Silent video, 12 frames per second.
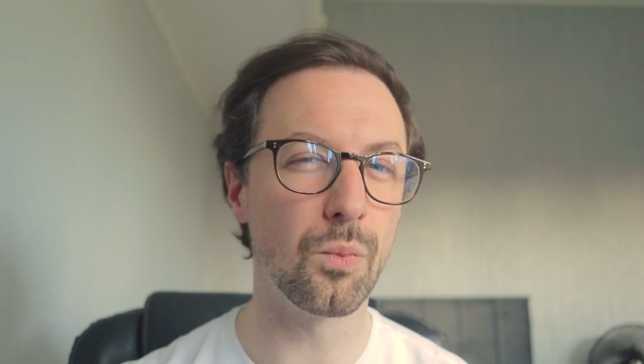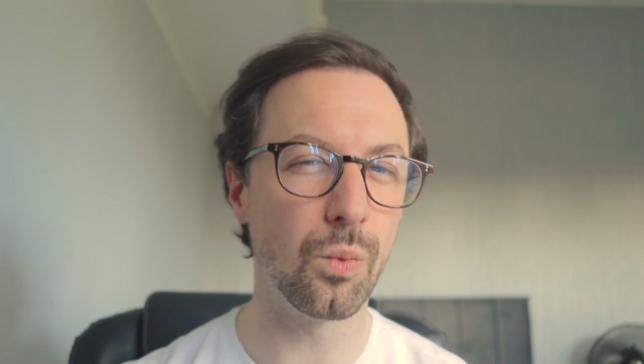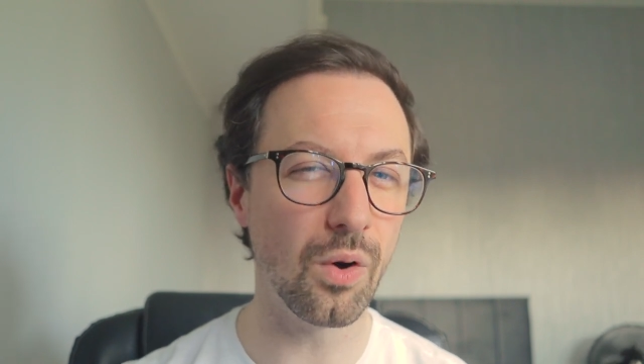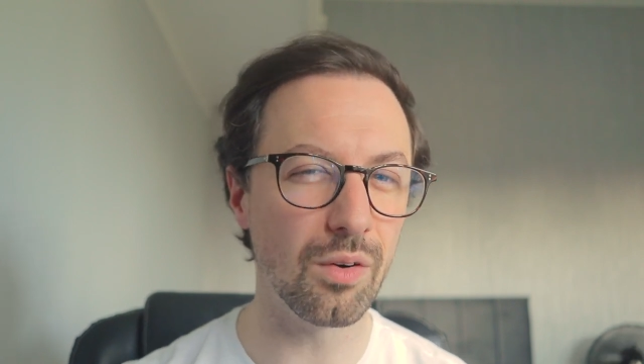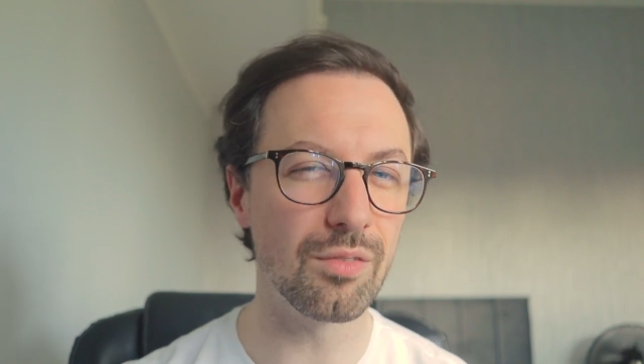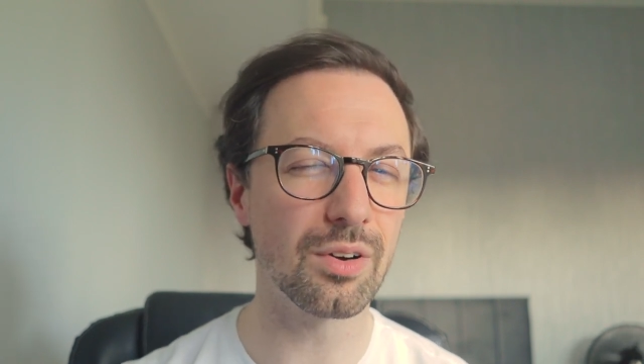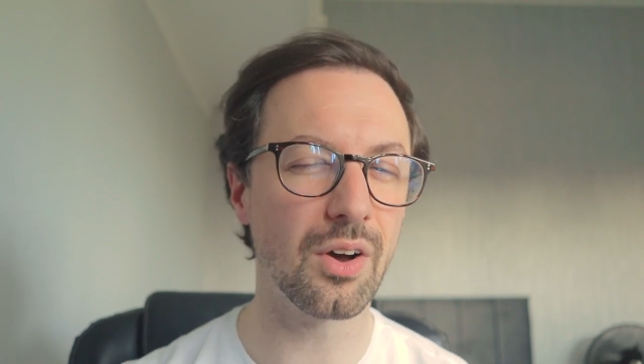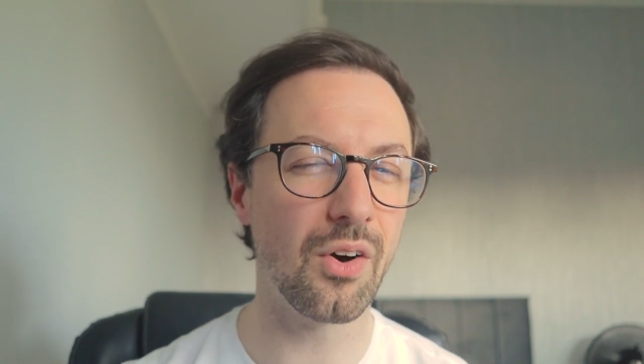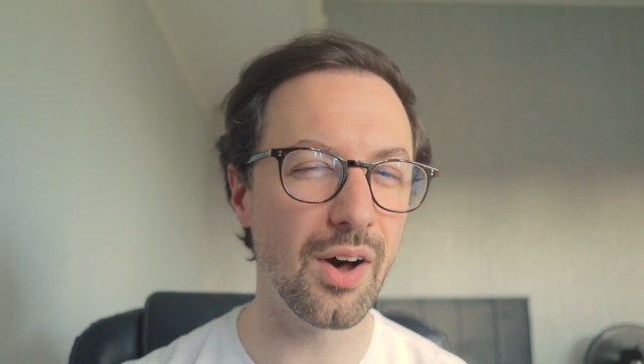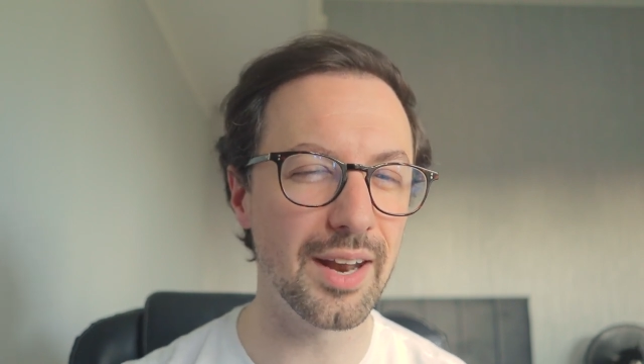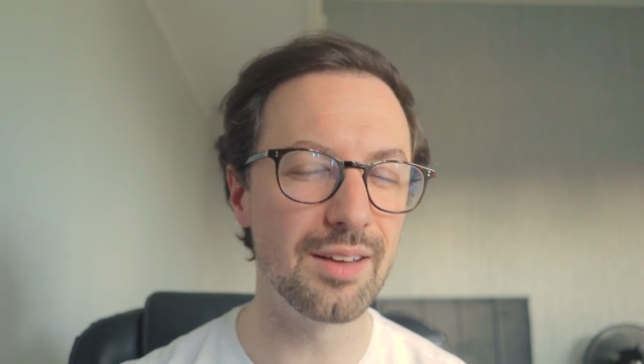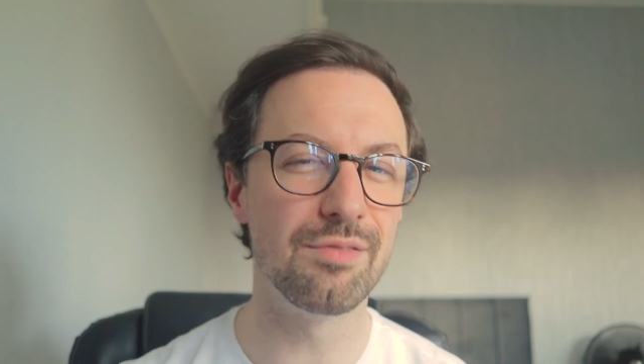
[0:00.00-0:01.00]
what
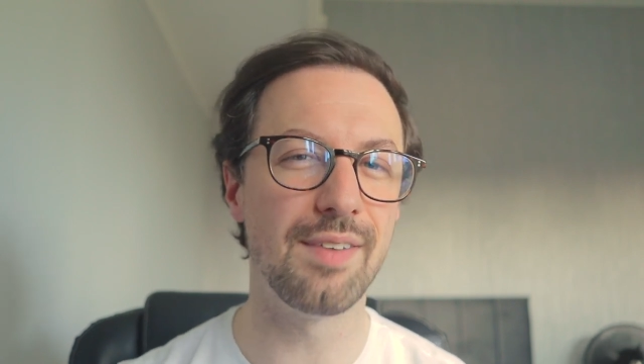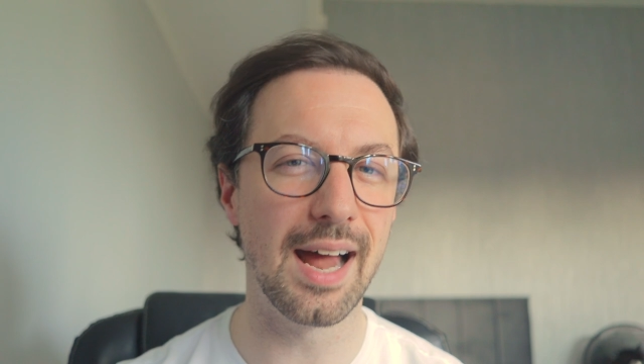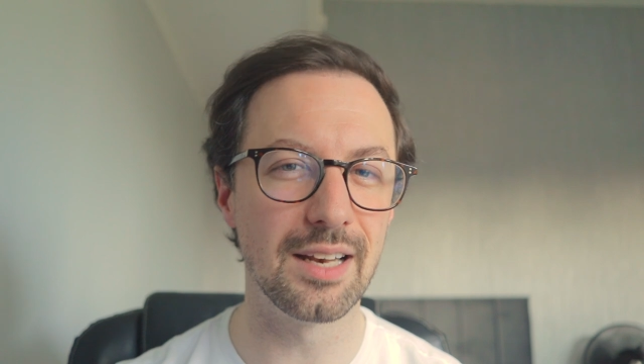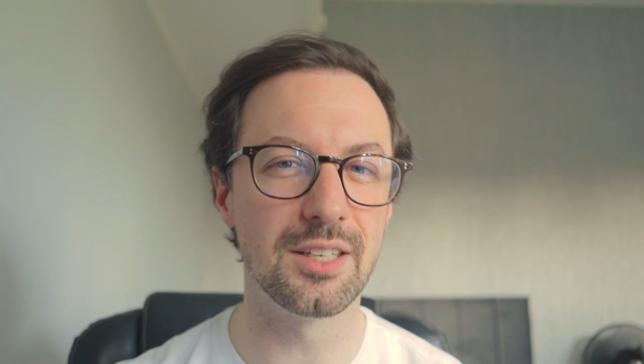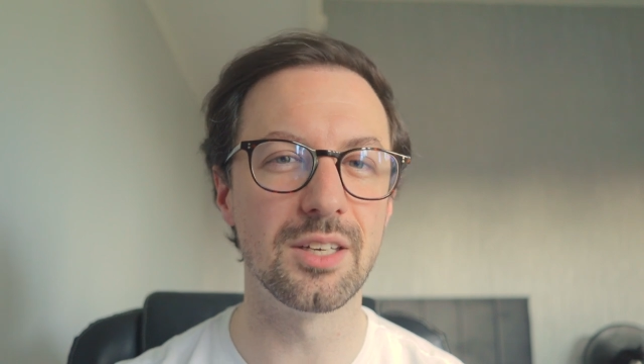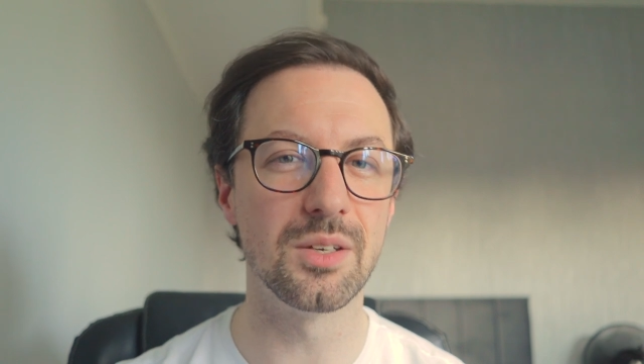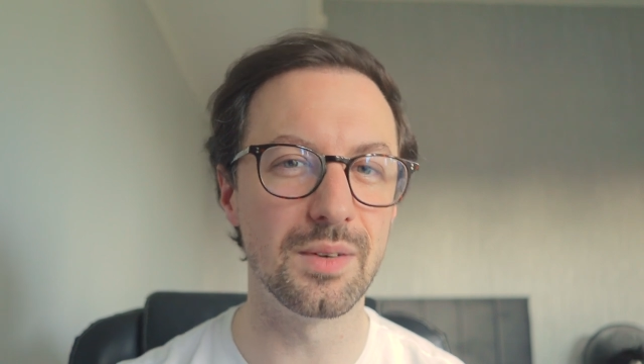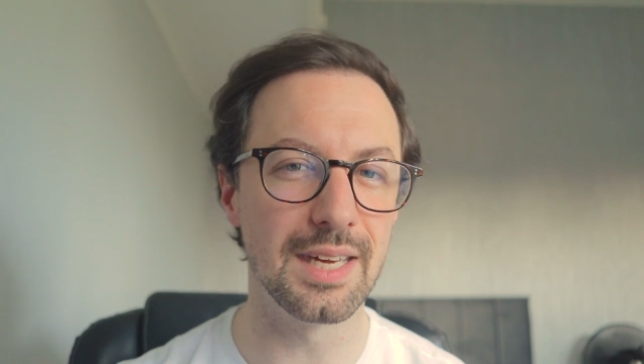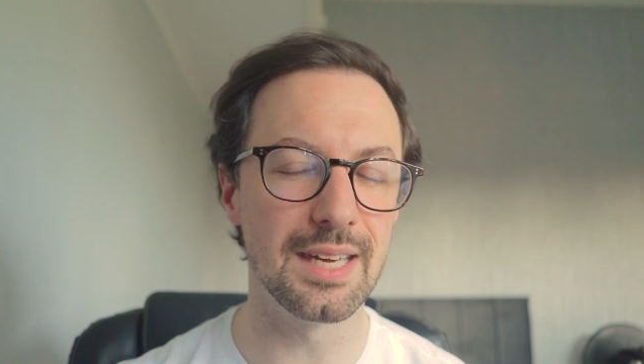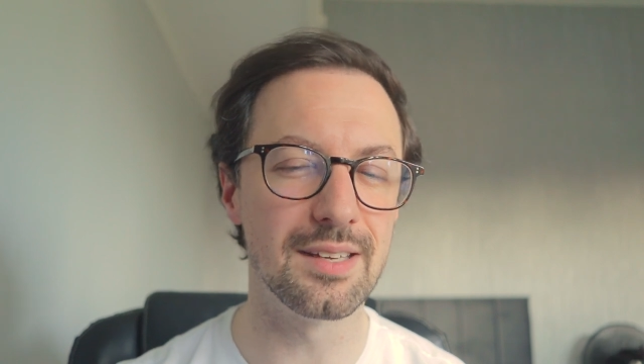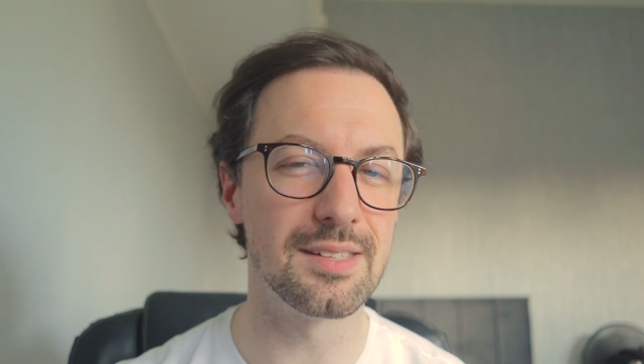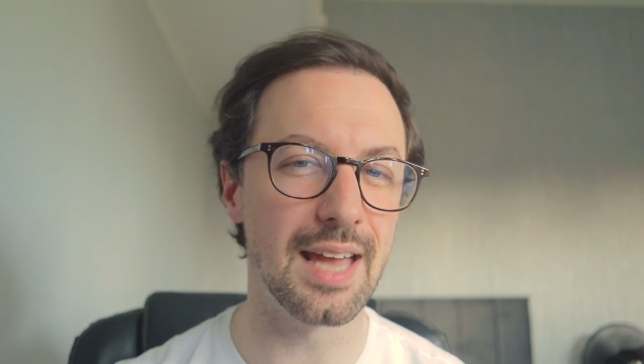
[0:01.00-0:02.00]
kind of value
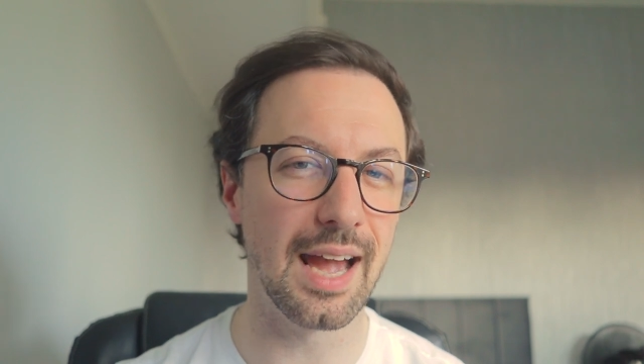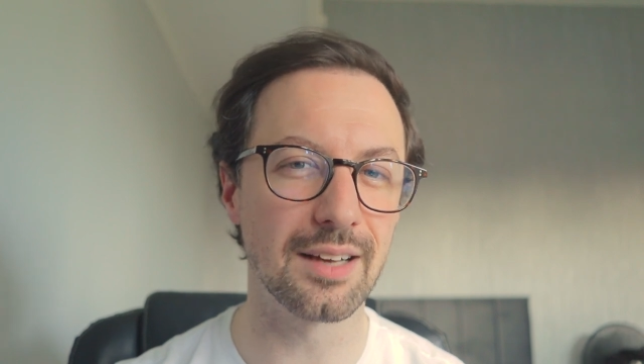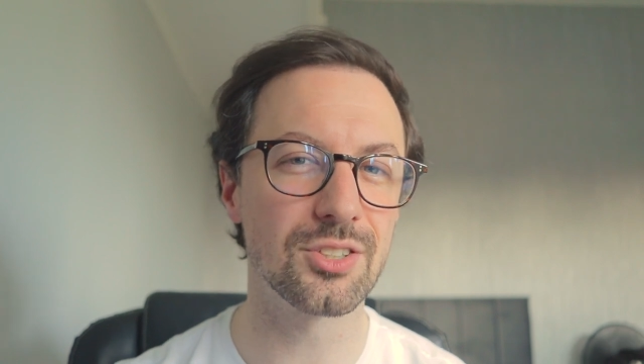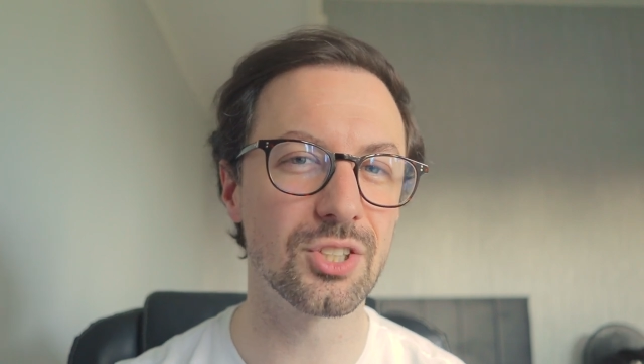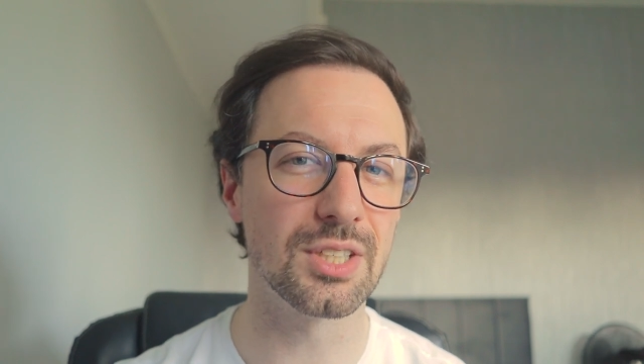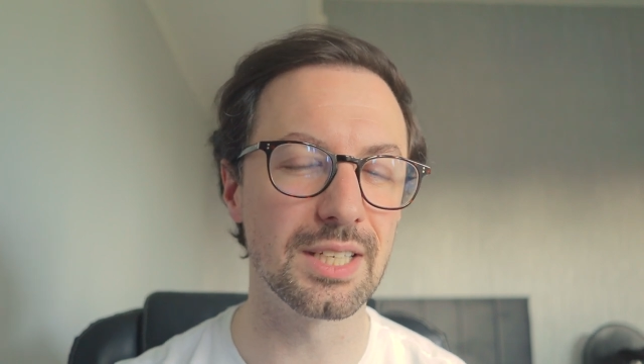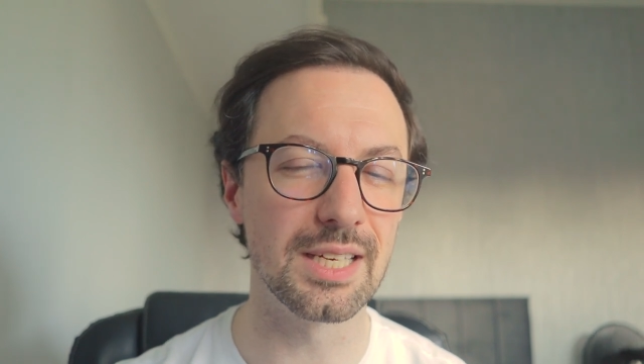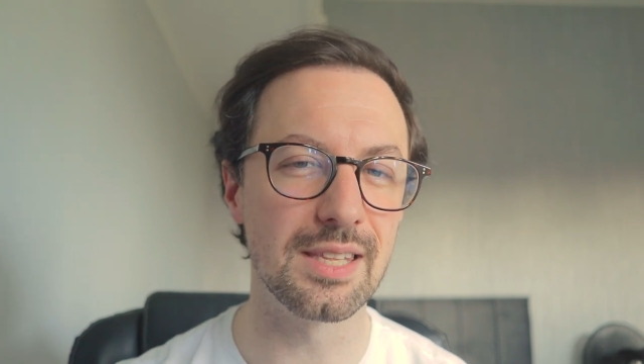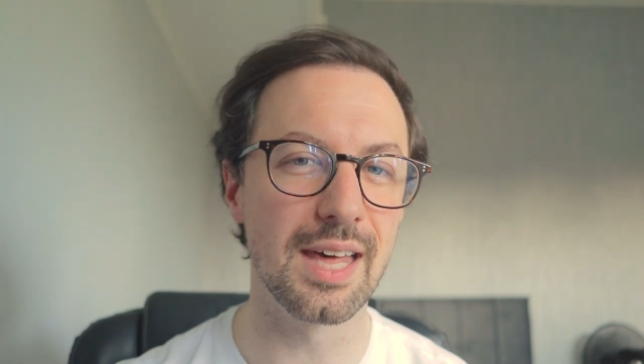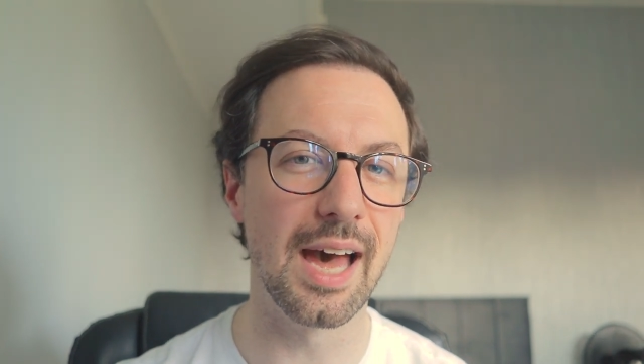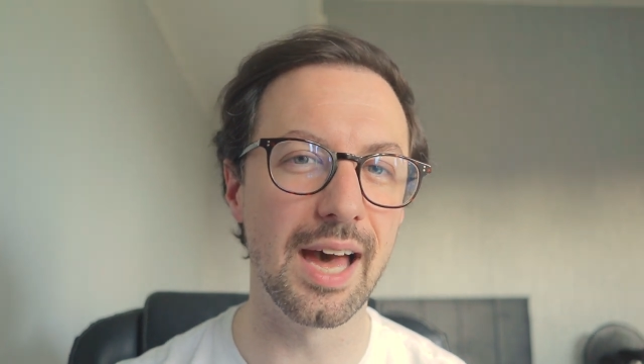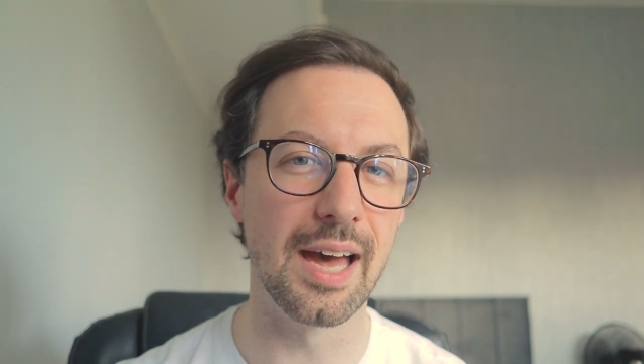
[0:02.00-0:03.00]
is actually
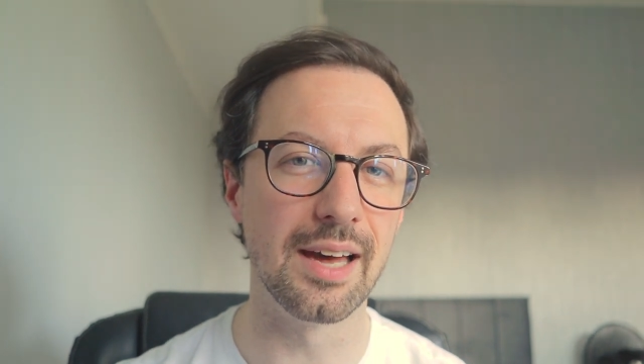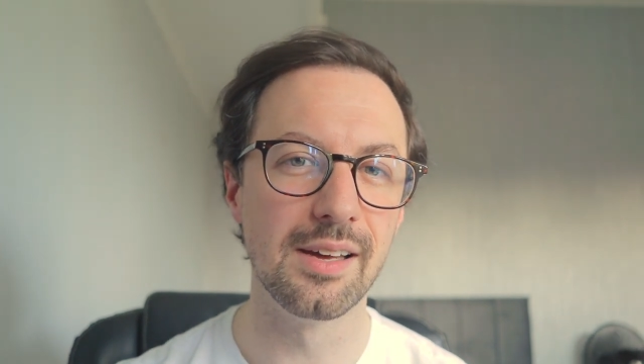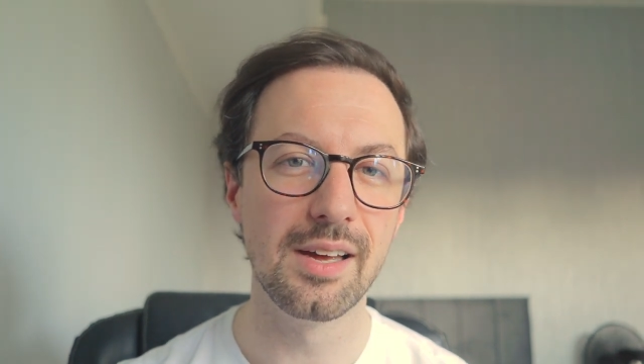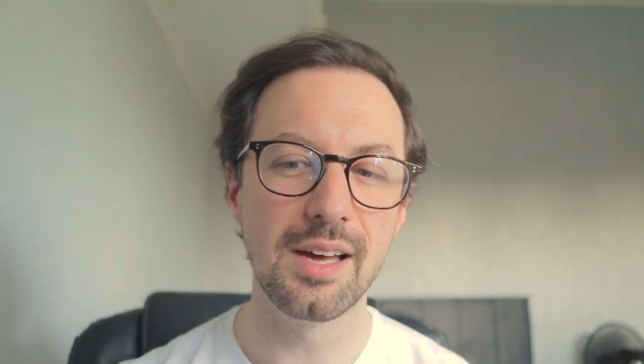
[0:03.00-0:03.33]
there?